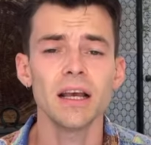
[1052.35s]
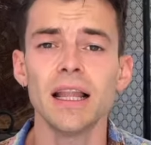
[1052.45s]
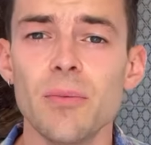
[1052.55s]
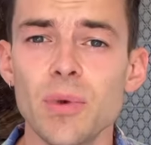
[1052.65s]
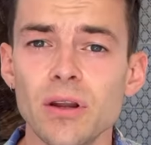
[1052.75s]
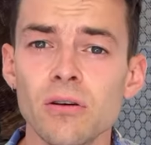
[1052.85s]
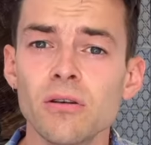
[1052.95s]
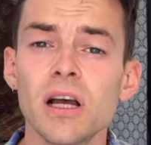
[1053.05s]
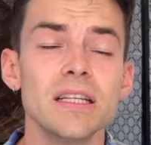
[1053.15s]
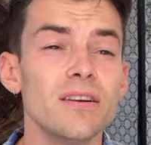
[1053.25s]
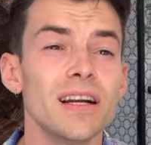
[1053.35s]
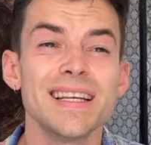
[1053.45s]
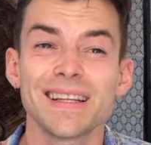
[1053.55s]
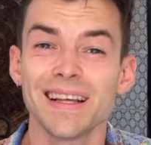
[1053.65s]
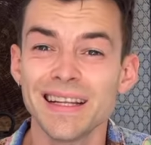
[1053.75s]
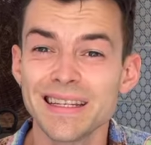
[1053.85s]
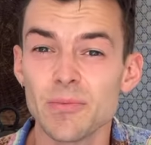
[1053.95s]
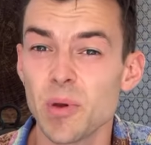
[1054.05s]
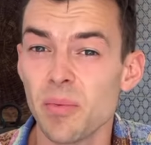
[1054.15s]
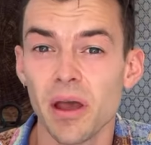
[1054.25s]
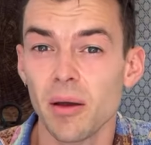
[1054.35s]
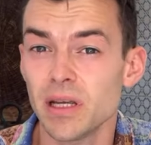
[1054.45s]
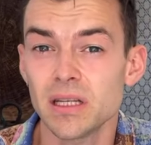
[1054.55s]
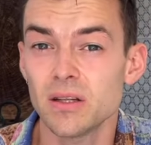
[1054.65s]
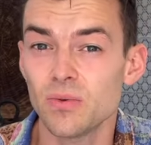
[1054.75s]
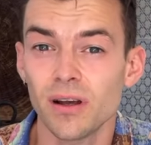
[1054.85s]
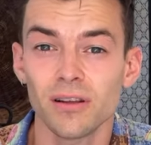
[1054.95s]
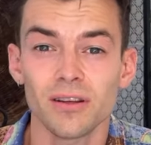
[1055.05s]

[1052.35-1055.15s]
Let me know. Is there any studies that maybe I missed as well?